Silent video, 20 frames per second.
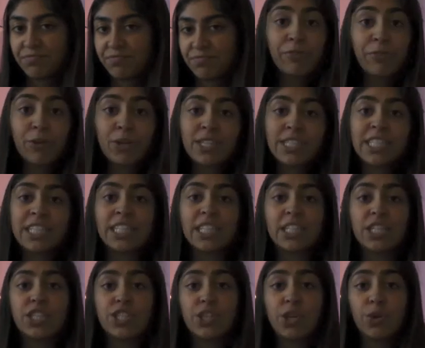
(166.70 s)

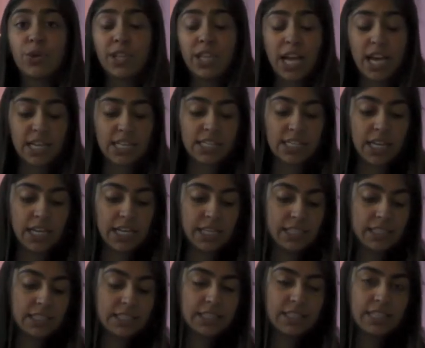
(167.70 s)
14, zodiac
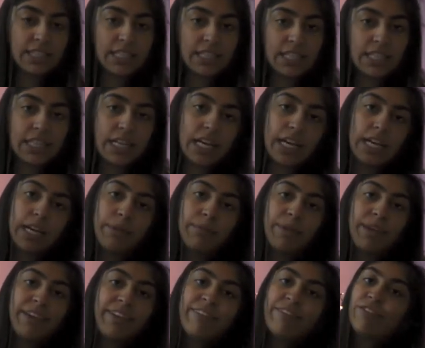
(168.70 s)
sign. I am
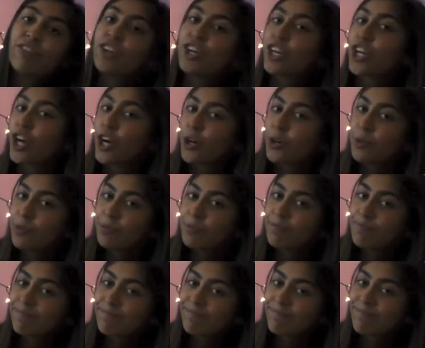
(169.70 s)
a Virgo,
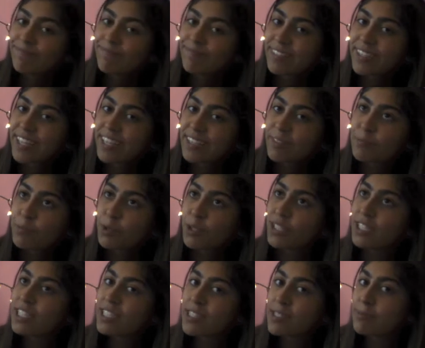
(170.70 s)

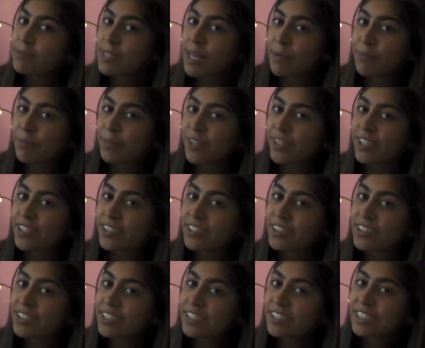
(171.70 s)
born in September.
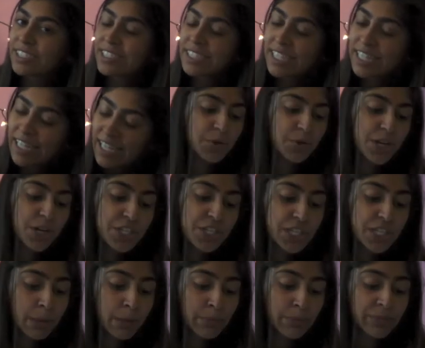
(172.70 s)

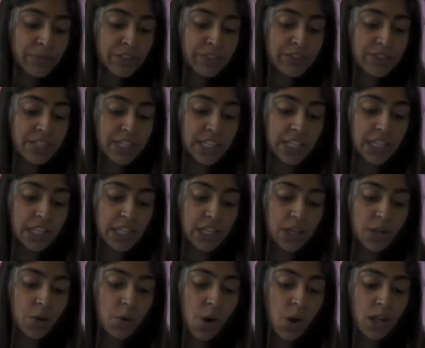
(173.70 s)
Question number 15,
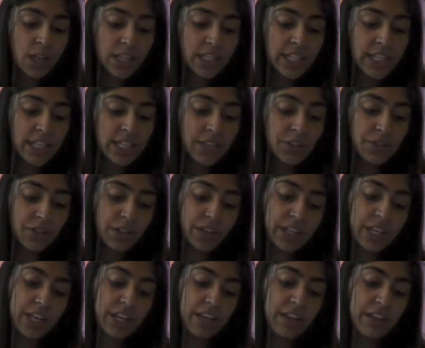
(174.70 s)
quality you
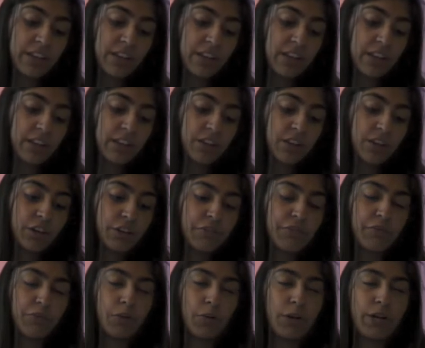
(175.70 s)
look
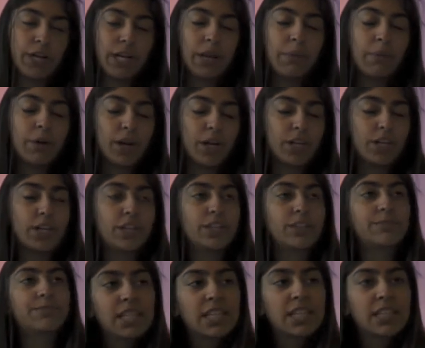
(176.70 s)
for in a
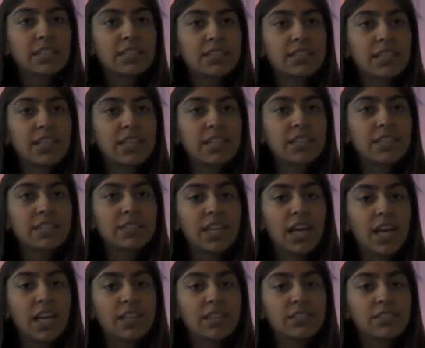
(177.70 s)
partner. I guess, like,
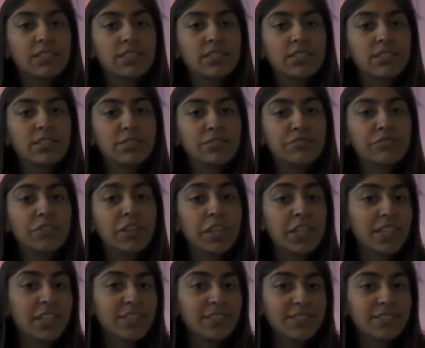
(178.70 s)
nice,
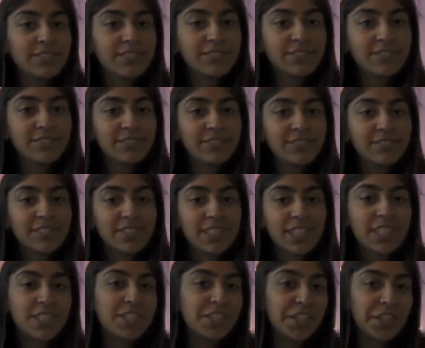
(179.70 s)
funny,
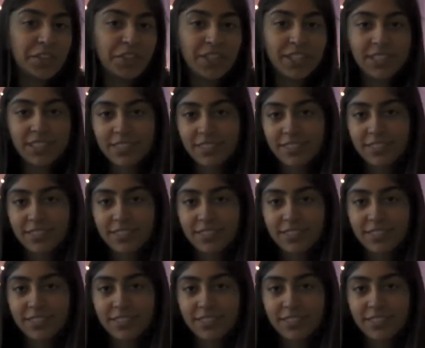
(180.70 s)
considerate,